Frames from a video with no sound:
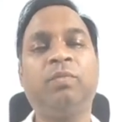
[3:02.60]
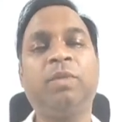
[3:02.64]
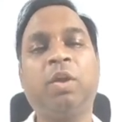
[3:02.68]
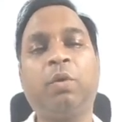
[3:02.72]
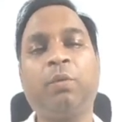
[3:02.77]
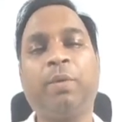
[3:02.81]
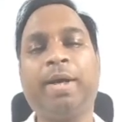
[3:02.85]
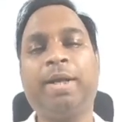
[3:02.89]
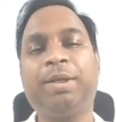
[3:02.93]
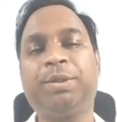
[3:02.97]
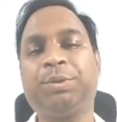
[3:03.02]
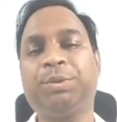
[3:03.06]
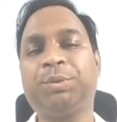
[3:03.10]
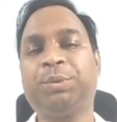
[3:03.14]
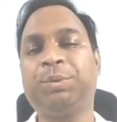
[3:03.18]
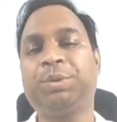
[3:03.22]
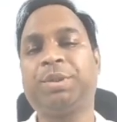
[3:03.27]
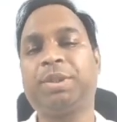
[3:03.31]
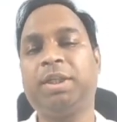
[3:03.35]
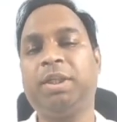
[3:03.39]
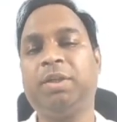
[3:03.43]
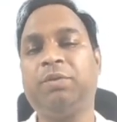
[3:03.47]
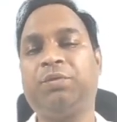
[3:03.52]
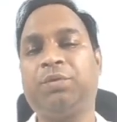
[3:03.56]
1, 2,
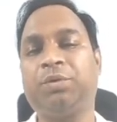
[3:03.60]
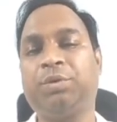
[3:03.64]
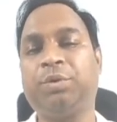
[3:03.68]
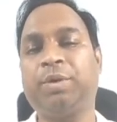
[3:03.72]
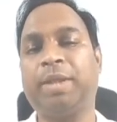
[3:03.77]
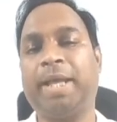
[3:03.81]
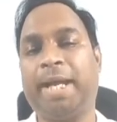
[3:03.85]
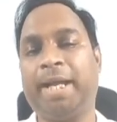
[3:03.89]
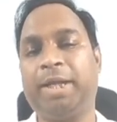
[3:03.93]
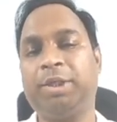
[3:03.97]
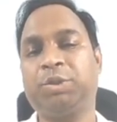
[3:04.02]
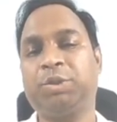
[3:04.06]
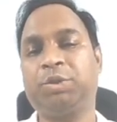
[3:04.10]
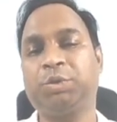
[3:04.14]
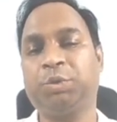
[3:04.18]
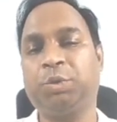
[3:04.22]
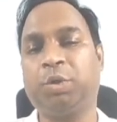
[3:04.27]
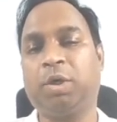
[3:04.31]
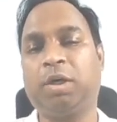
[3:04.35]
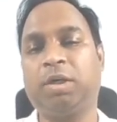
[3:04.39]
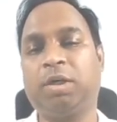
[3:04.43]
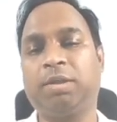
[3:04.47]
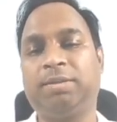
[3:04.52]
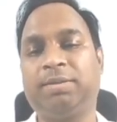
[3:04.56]
3, 4, and so
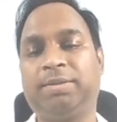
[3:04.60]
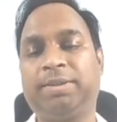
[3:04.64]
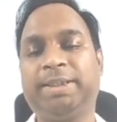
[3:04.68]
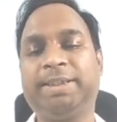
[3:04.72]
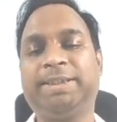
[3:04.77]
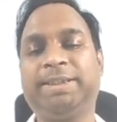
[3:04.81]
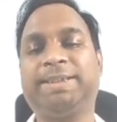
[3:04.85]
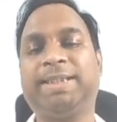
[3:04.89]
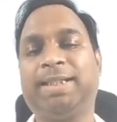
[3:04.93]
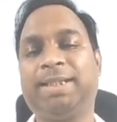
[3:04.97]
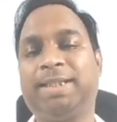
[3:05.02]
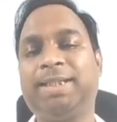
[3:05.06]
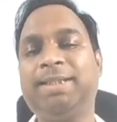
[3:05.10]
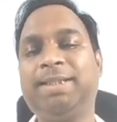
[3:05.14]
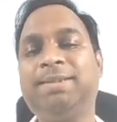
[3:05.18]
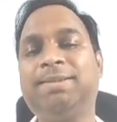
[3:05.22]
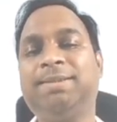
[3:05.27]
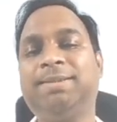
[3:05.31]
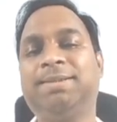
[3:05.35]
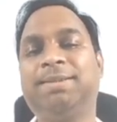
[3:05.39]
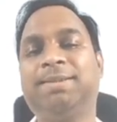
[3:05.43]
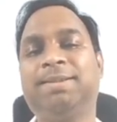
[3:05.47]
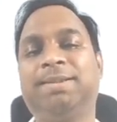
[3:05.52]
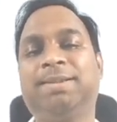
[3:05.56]
on. These are the
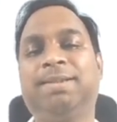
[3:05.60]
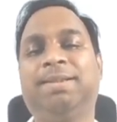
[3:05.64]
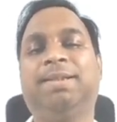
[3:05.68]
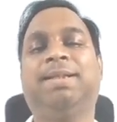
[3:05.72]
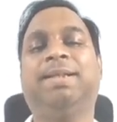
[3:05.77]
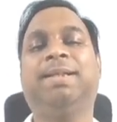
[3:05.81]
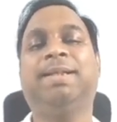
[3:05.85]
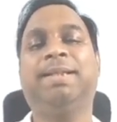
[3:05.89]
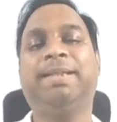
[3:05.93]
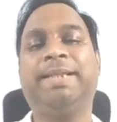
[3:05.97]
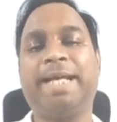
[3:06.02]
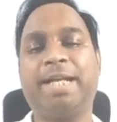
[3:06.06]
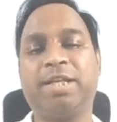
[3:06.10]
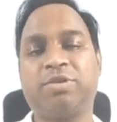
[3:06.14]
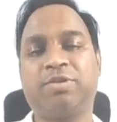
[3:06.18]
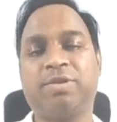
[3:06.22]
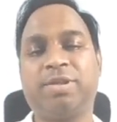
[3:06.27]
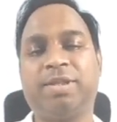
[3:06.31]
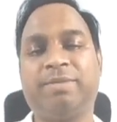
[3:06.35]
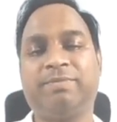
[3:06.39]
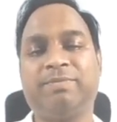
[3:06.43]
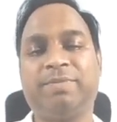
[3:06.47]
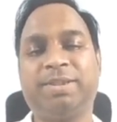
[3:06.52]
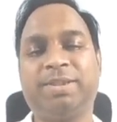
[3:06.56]
natural
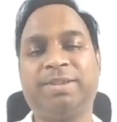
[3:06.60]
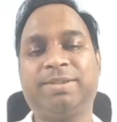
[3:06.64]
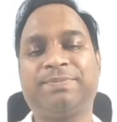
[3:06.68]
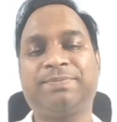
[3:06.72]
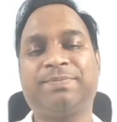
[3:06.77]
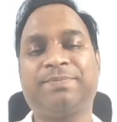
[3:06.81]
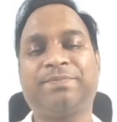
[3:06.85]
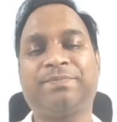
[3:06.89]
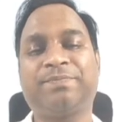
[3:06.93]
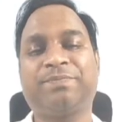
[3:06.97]
numbers.